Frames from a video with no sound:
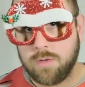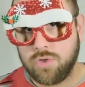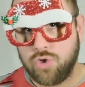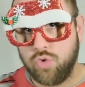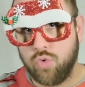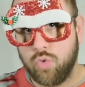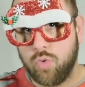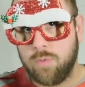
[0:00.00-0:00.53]

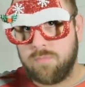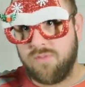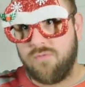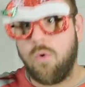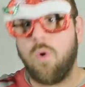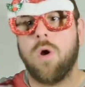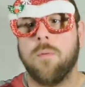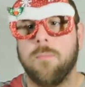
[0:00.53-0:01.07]
to
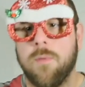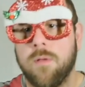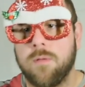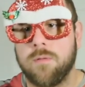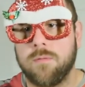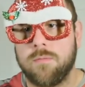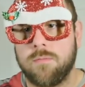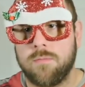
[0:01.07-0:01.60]
perform
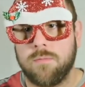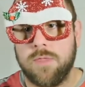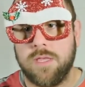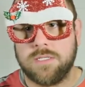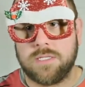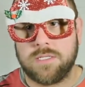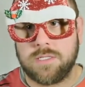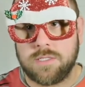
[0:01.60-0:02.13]

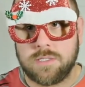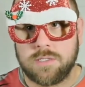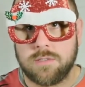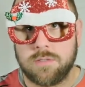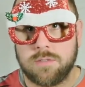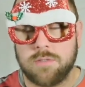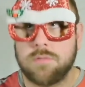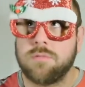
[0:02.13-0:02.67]
this
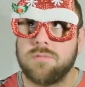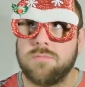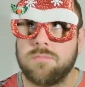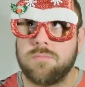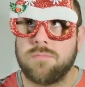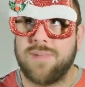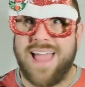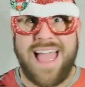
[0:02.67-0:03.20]

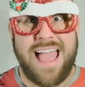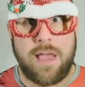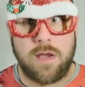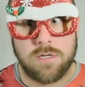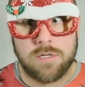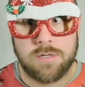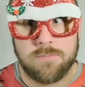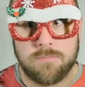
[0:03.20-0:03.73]

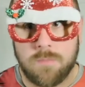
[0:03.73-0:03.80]
act.